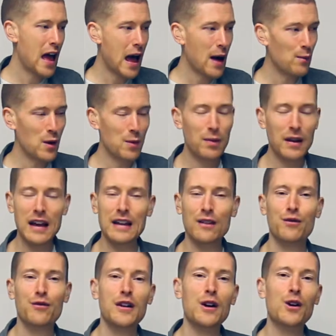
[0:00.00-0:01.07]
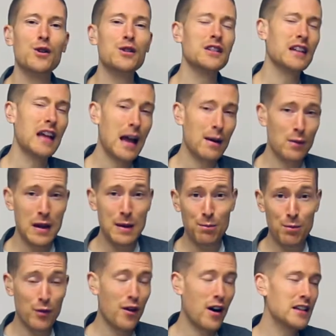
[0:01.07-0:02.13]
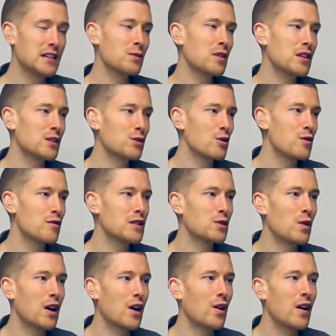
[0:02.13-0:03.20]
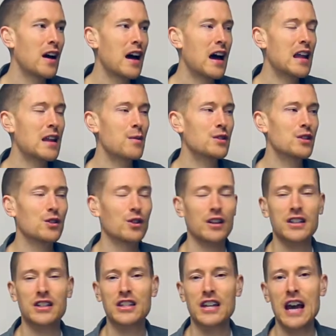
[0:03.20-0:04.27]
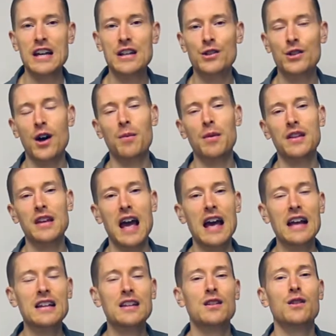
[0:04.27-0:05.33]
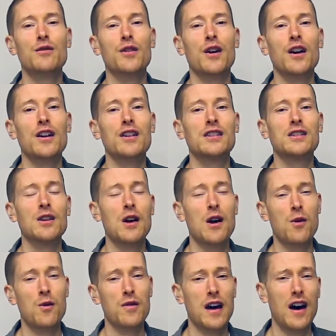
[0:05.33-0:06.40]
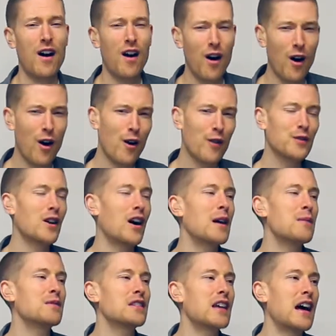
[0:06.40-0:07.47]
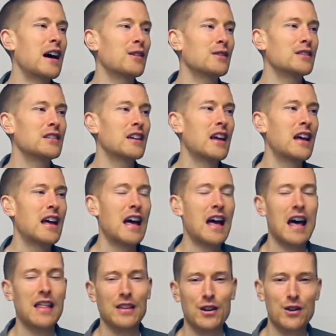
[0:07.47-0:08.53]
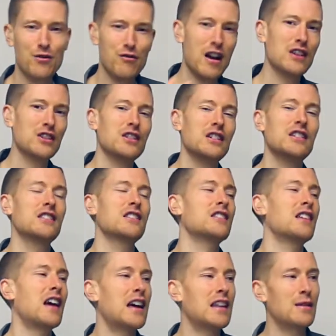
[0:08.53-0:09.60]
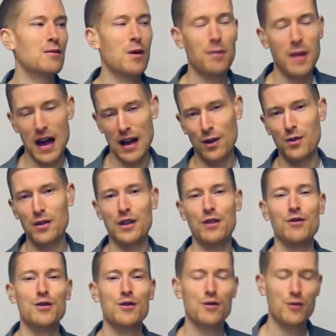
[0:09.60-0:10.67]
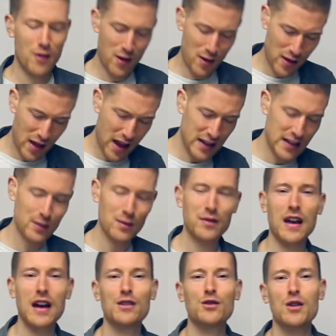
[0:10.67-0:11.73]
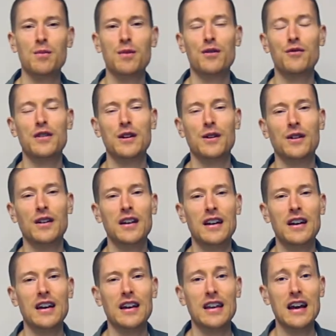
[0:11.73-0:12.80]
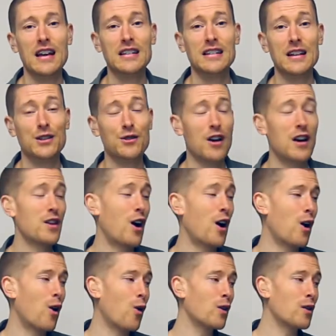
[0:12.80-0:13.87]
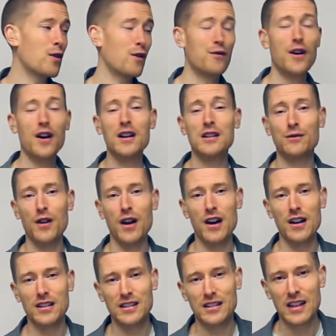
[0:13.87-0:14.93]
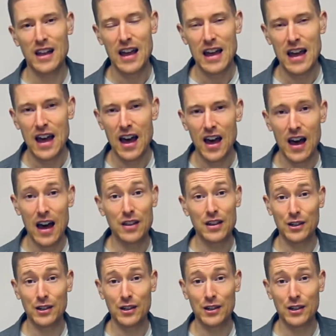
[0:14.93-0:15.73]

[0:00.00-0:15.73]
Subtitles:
and we're playing fills, okay, and we're improvising with this groove as well. And then we just got a change up at the end of the verse with that half-time sound and the crashes, and then we're back with the groove, ending with that triplet fill. Okay, so let's try the whole of the first verse at the